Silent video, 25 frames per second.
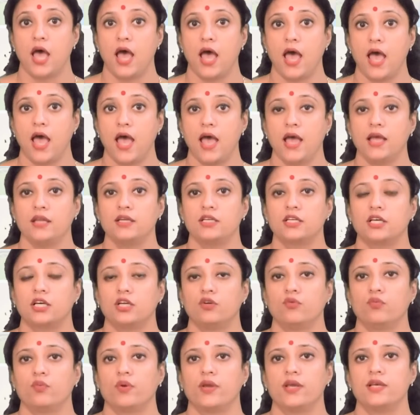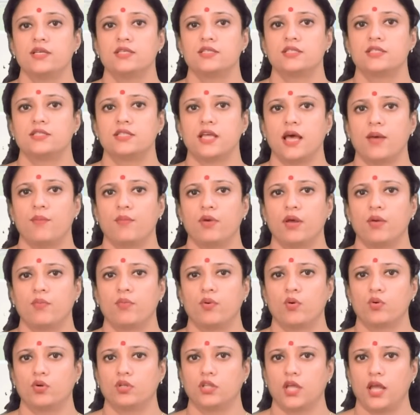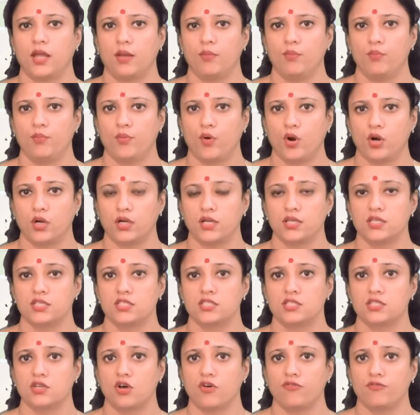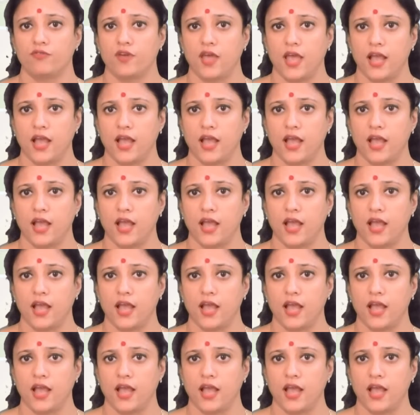and conveys them about the importance of